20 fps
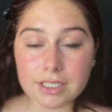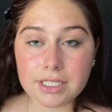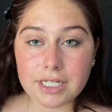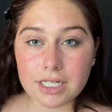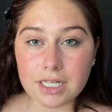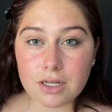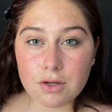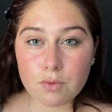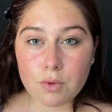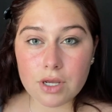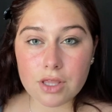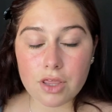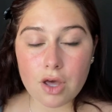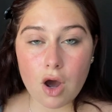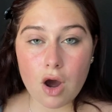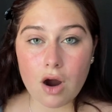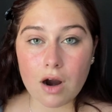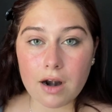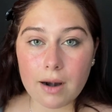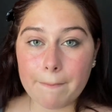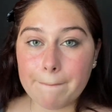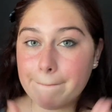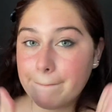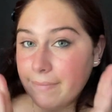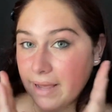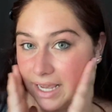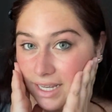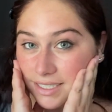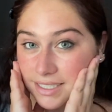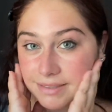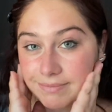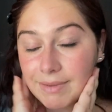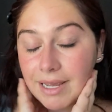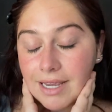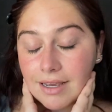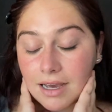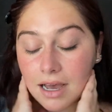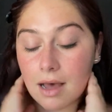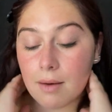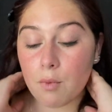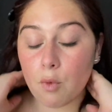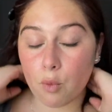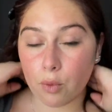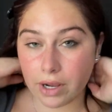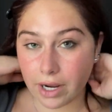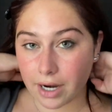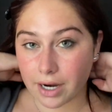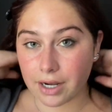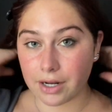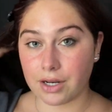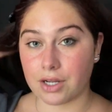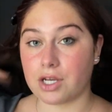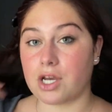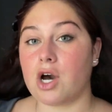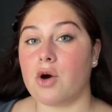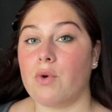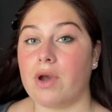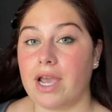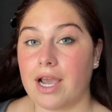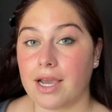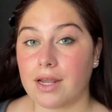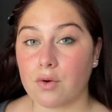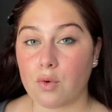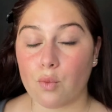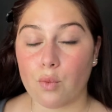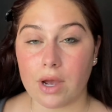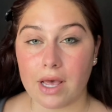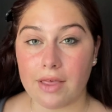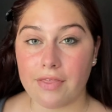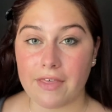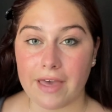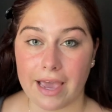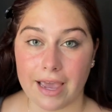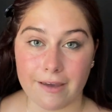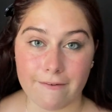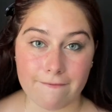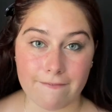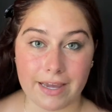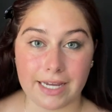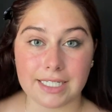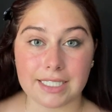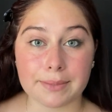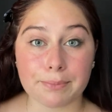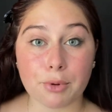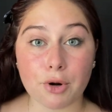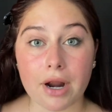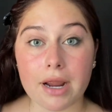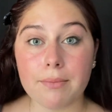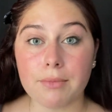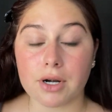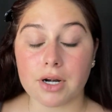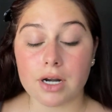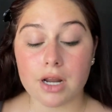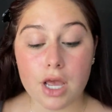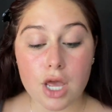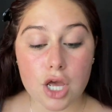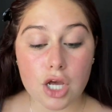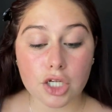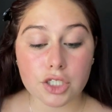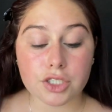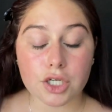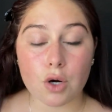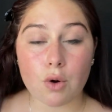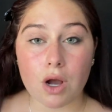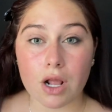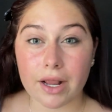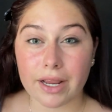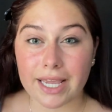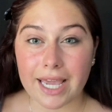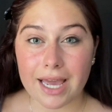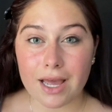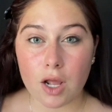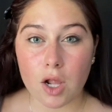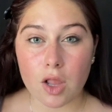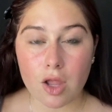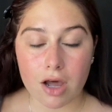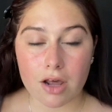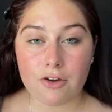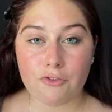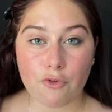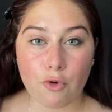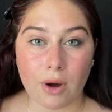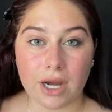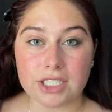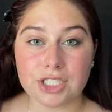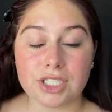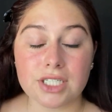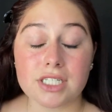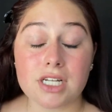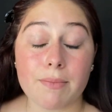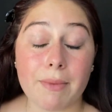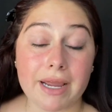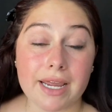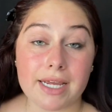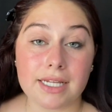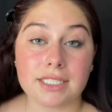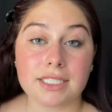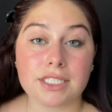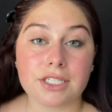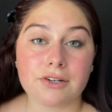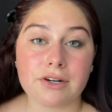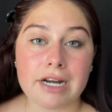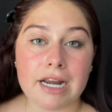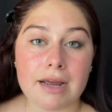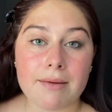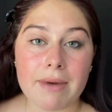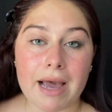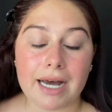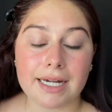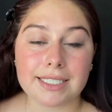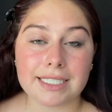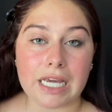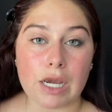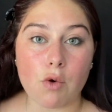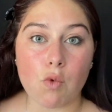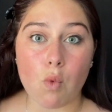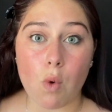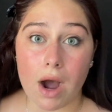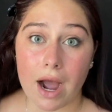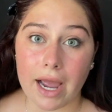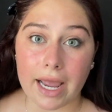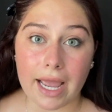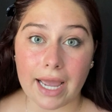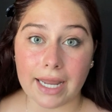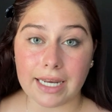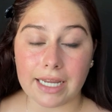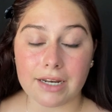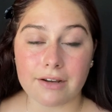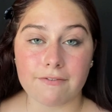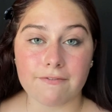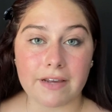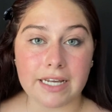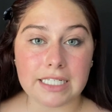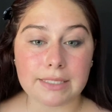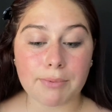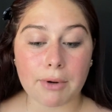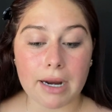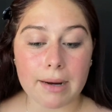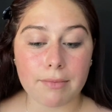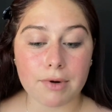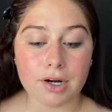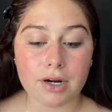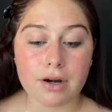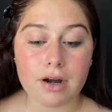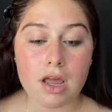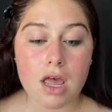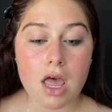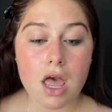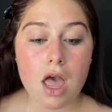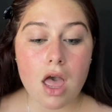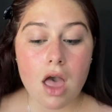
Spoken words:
continue with our base makeup, we are gonna go in with a face primer. So I get a lot of questions on my Instagram asking why I need a face primer.